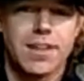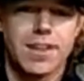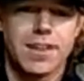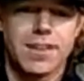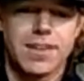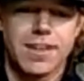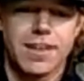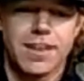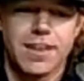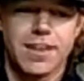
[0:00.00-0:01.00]
And
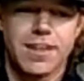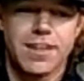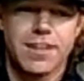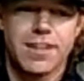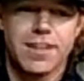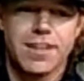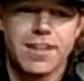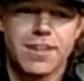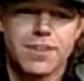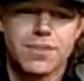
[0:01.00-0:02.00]

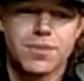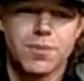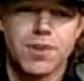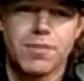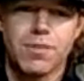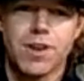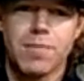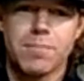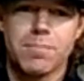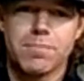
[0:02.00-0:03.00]
so we grew
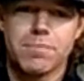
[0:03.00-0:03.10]
up,